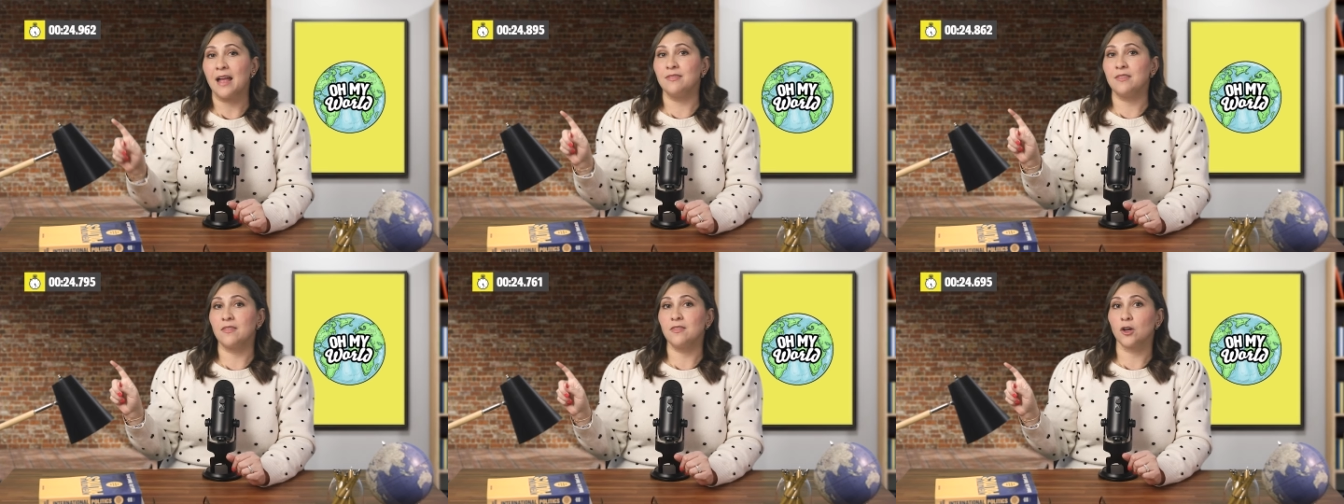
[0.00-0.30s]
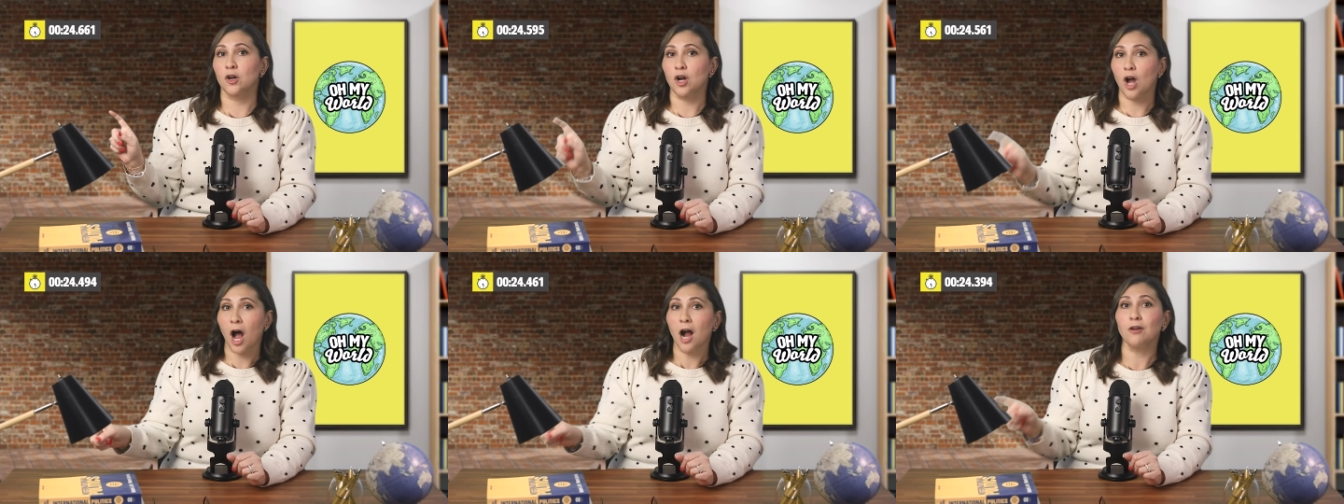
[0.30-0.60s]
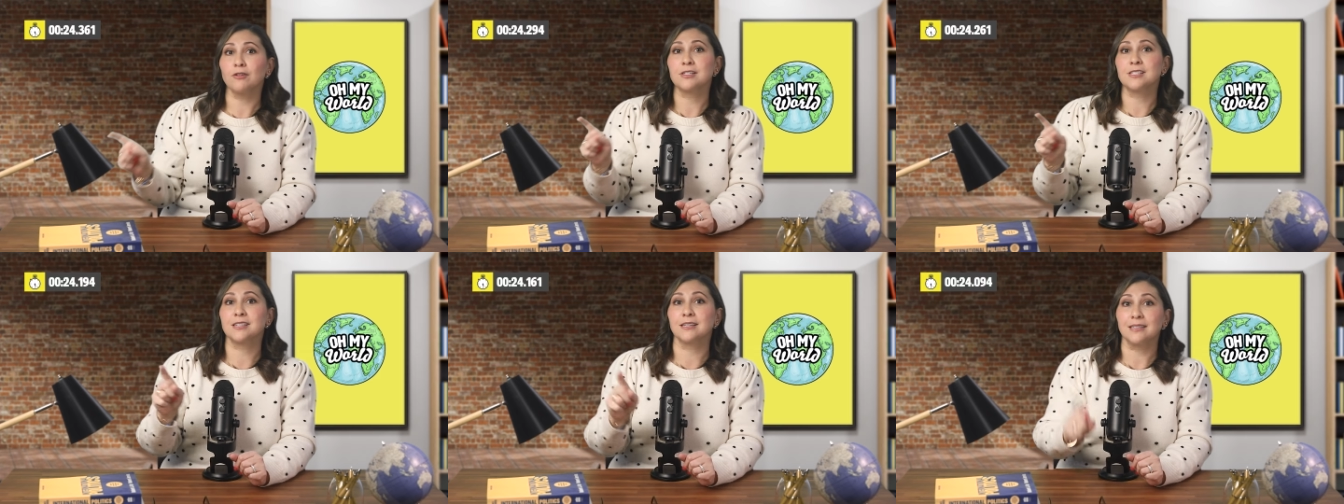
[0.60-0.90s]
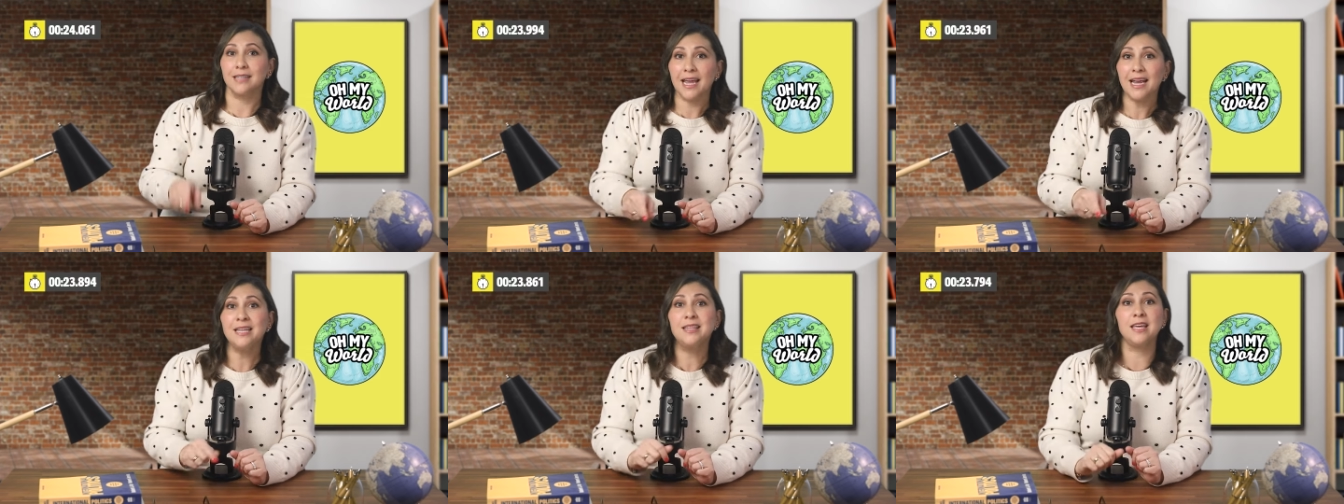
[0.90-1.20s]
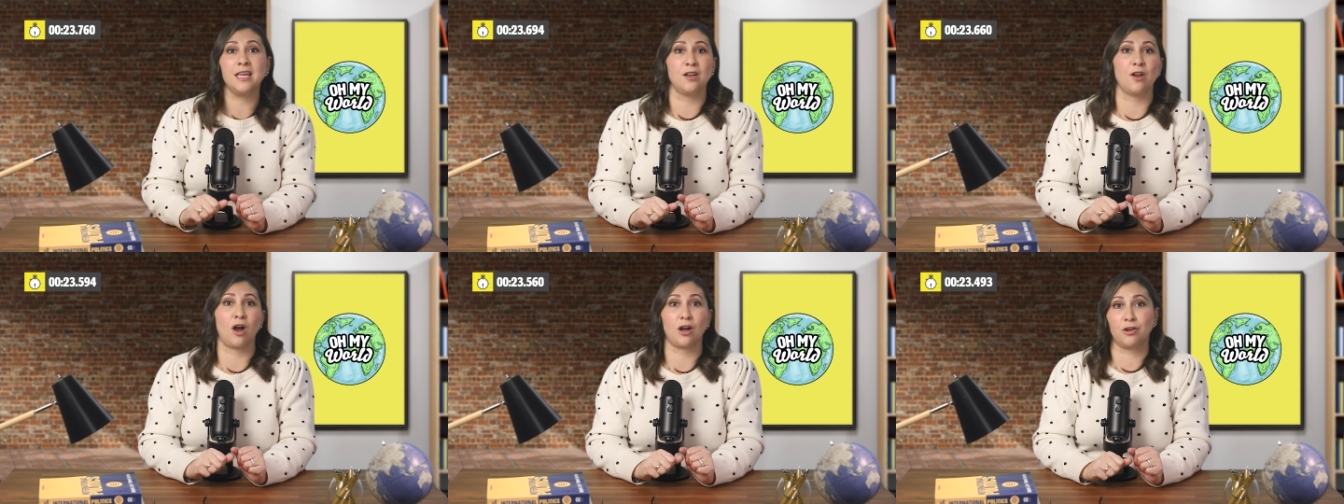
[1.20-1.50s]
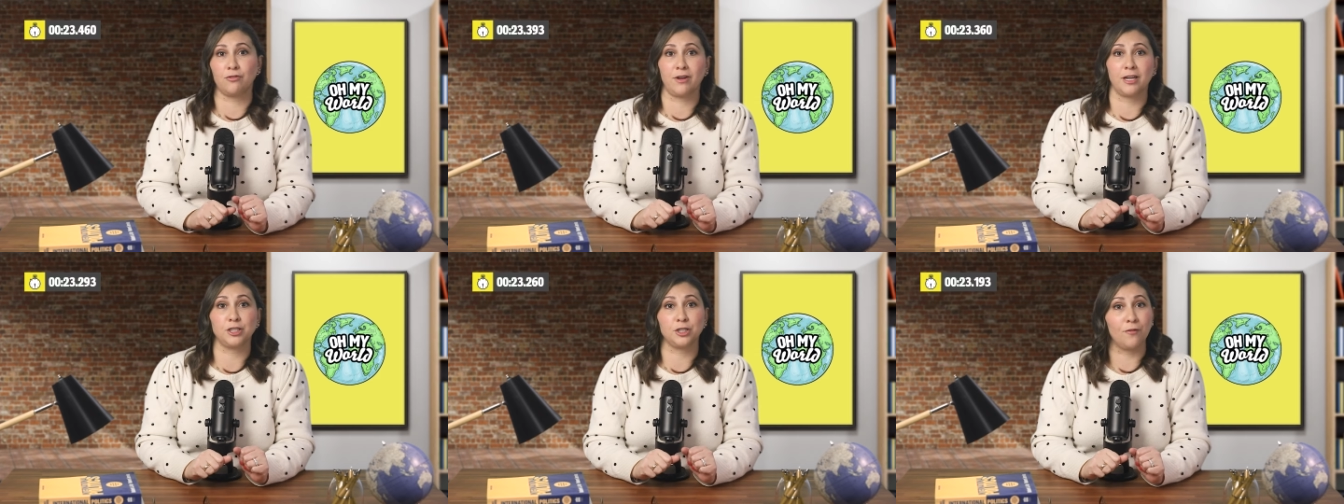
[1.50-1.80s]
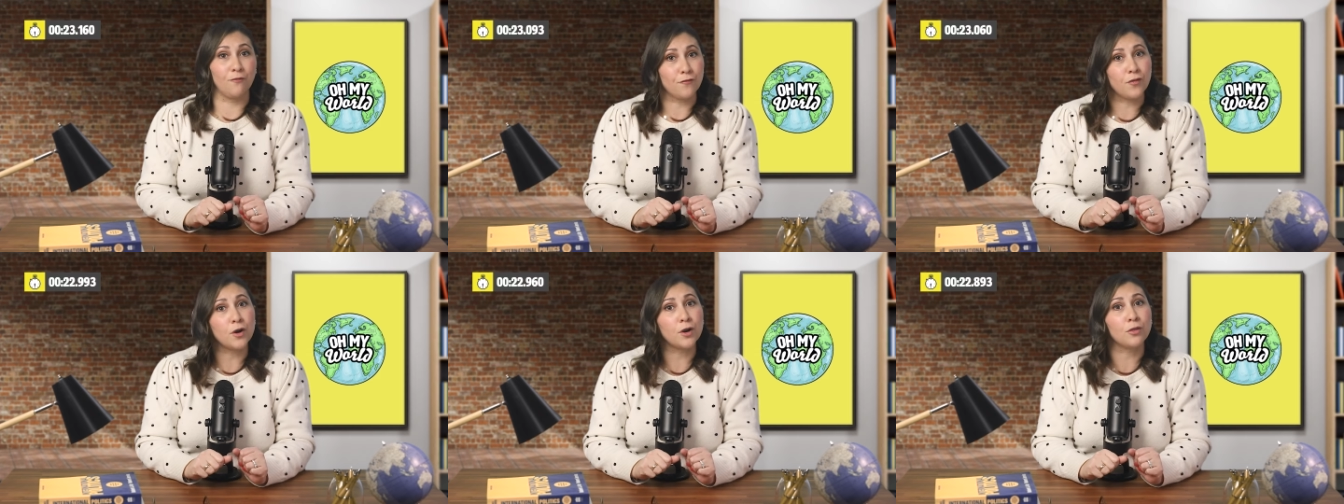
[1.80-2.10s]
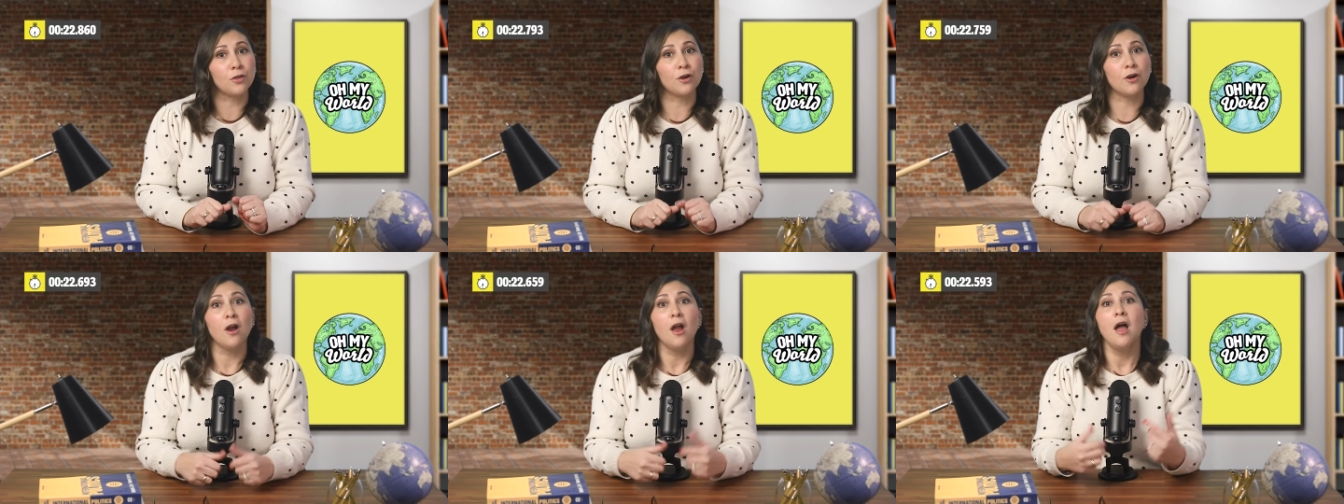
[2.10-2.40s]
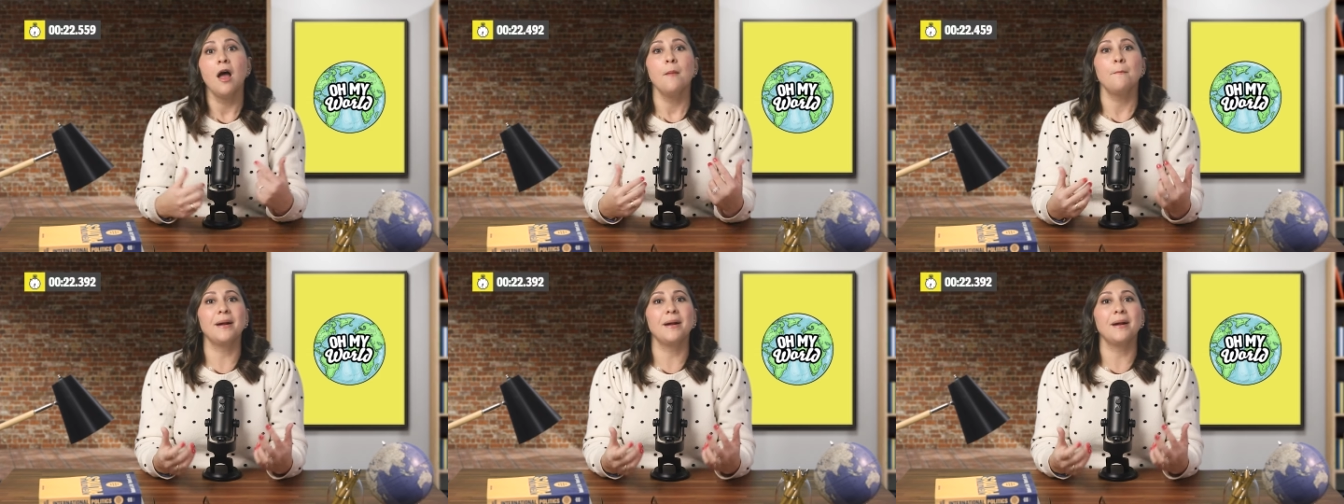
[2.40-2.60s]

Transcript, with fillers: And then their Congress delayed the inauguration further